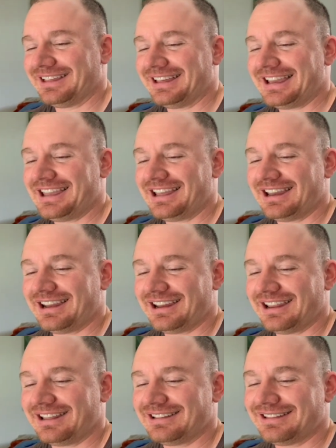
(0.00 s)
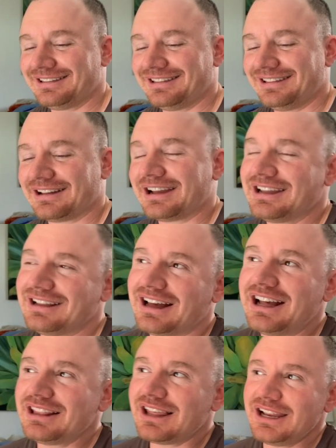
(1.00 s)
And
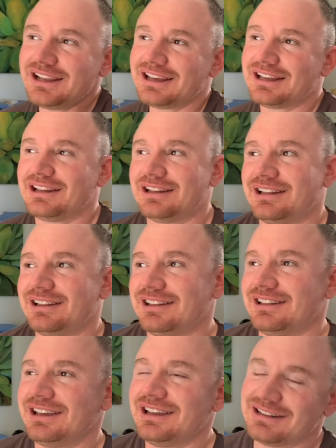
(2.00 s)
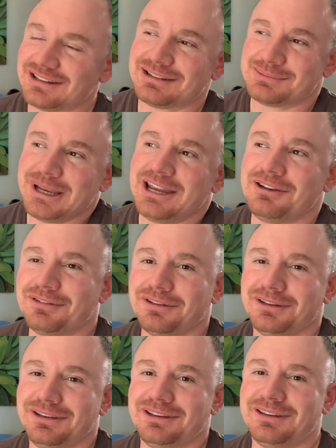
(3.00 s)
I like it's meaningful
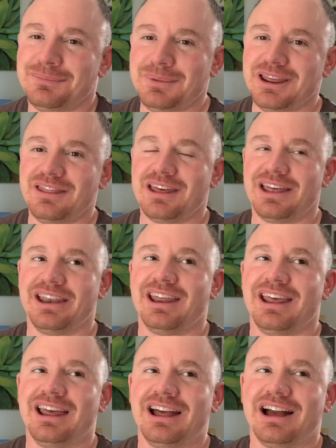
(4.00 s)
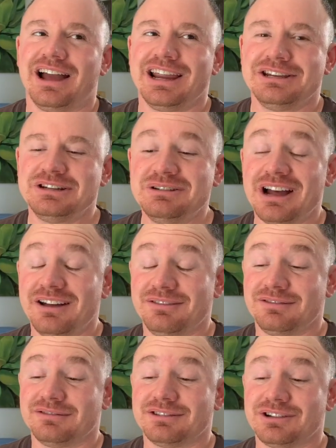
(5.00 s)
to me that I do
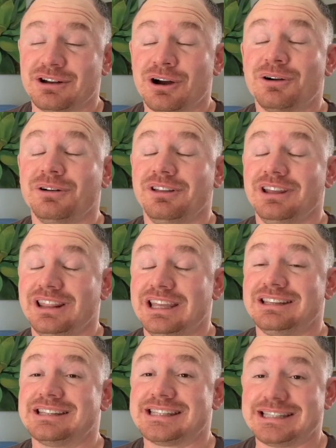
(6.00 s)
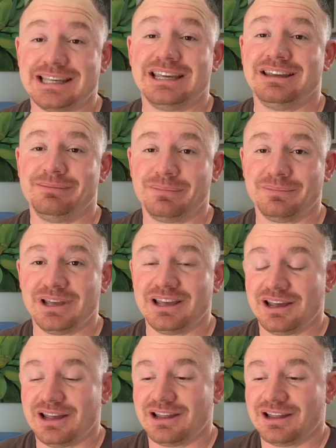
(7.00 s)
have totally the same
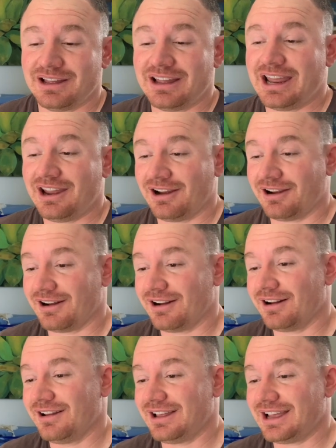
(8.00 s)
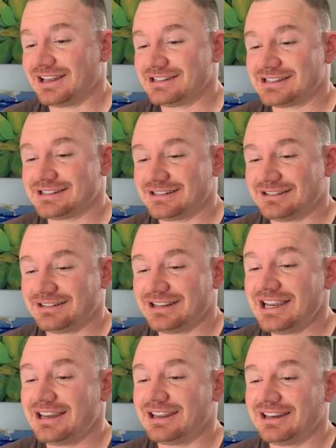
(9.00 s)
hair as
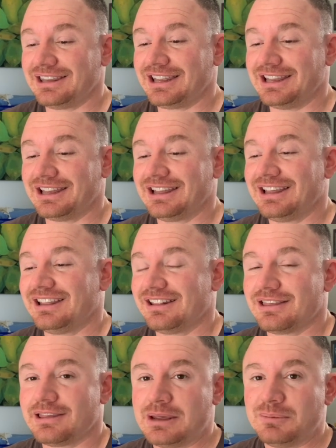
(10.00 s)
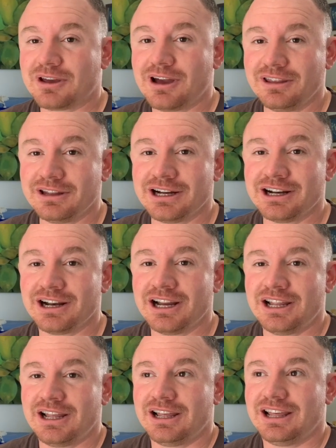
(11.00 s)
he did, like the same color
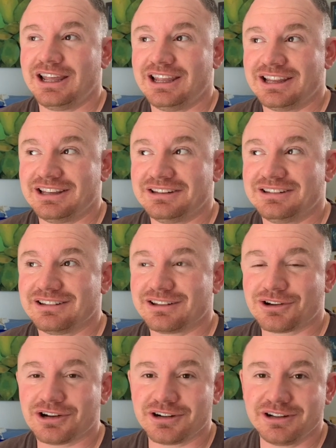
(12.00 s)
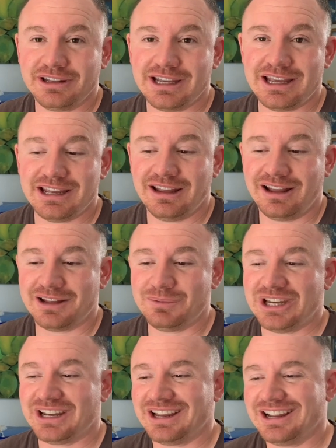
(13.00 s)
and curly. I
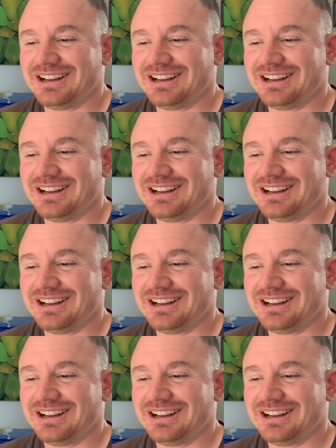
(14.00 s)
mean, I